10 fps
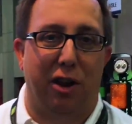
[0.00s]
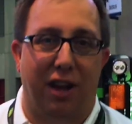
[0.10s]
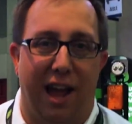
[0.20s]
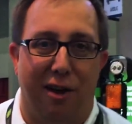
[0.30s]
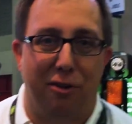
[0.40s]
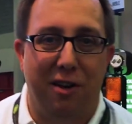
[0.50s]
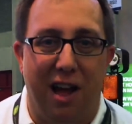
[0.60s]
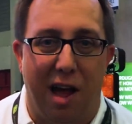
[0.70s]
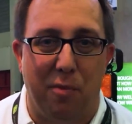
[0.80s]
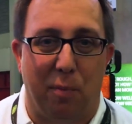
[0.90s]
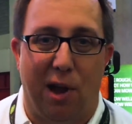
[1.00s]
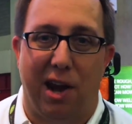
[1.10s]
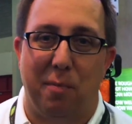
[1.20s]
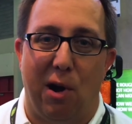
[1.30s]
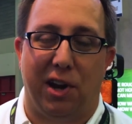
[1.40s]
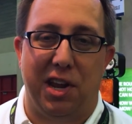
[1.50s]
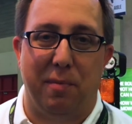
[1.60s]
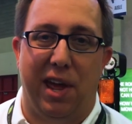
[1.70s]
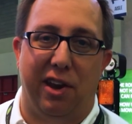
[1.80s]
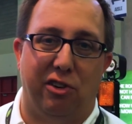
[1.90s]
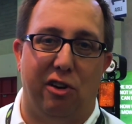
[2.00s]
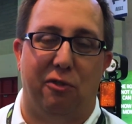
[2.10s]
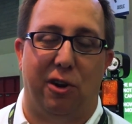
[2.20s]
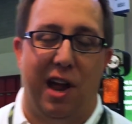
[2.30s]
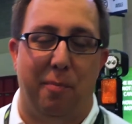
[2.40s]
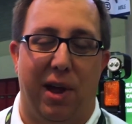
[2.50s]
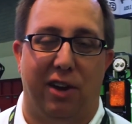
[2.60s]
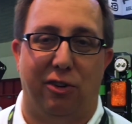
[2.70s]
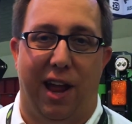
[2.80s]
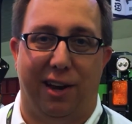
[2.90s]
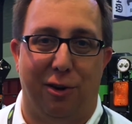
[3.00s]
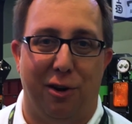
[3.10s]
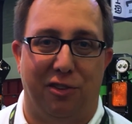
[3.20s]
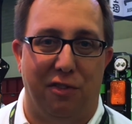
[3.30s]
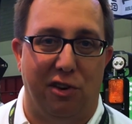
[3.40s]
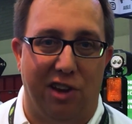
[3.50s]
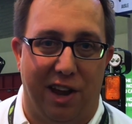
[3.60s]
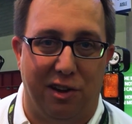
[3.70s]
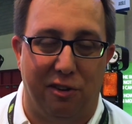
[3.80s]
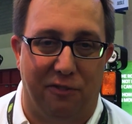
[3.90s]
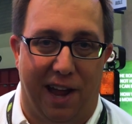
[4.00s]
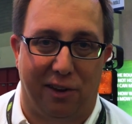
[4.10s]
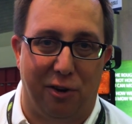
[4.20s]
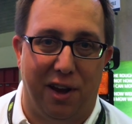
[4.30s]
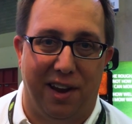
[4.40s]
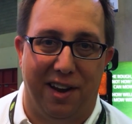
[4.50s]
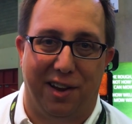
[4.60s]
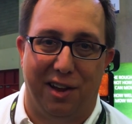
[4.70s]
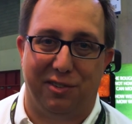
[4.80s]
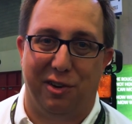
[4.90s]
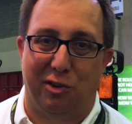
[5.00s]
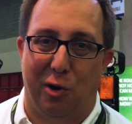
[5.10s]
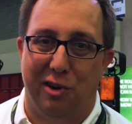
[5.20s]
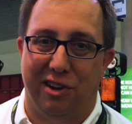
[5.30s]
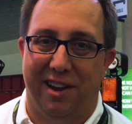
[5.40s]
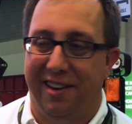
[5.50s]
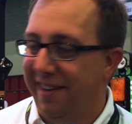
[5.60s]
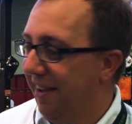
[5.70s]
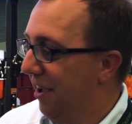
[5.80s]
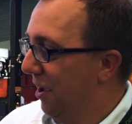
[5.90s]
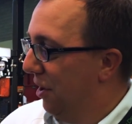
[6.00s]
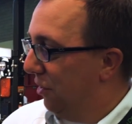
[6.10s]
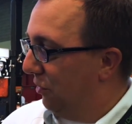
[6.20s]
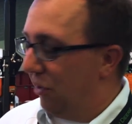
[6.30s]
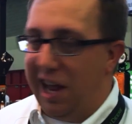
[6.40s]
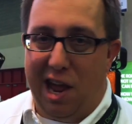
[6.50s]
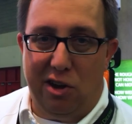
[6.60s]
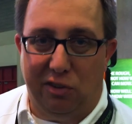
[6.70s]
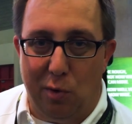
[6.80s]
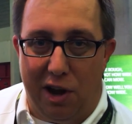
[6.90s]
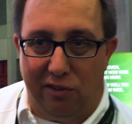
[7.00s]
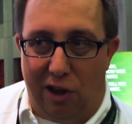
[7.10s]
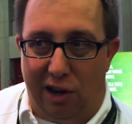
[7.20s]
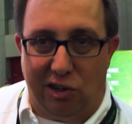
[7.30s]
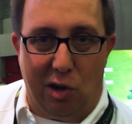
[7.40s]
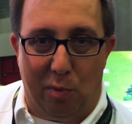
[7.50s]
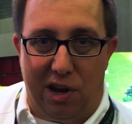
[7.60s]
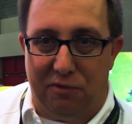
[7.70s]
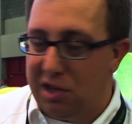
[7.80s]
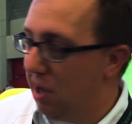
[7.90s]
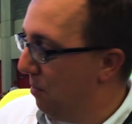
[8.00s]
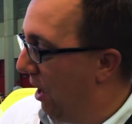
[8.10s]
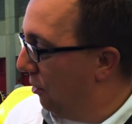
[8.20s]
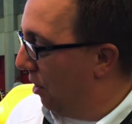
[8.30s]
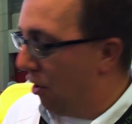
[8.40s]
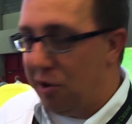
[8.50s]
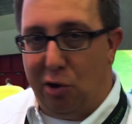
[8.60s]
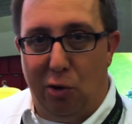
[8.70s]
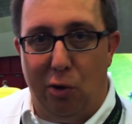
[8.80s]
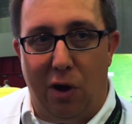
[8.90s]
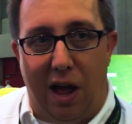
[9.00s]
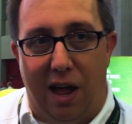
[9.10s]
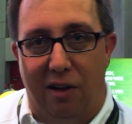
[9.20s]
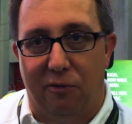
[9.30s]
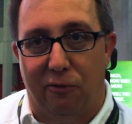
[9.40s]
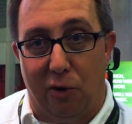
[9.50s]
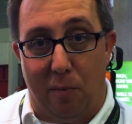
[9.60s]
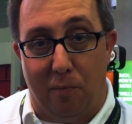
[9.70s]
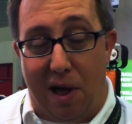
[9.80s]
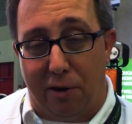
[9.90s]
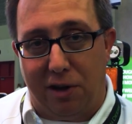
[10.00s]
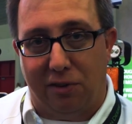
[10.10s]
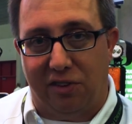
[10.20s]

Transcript: Jared Lowe. I'm the product marketing manager for compact tractors at the John Deere factory in Augusta, Georgia. Today I just want to talk to you briefly about our new, for model year